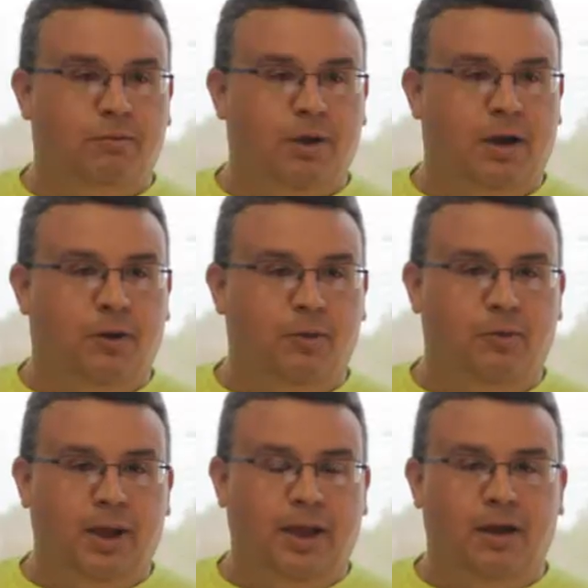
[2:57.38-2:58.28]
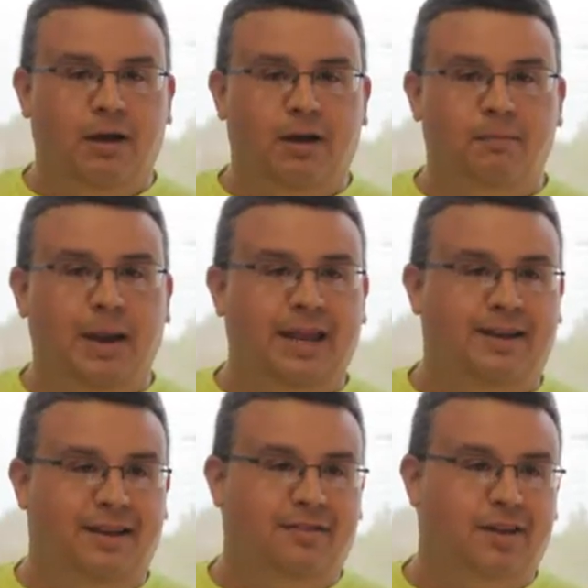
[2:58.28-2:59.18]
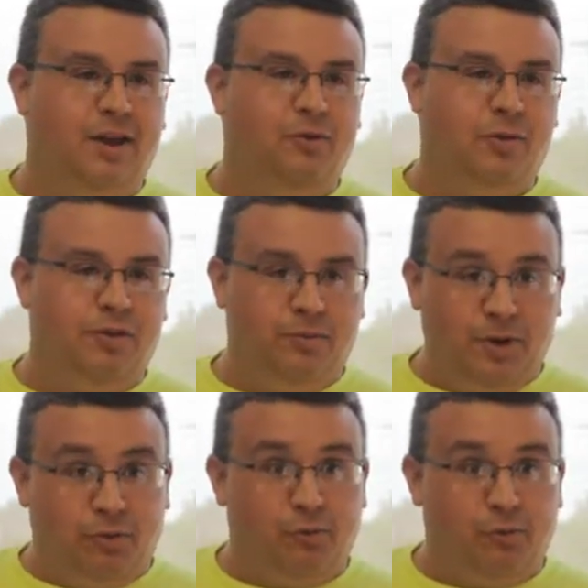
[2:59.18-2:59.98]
How did we maintain schedule with as much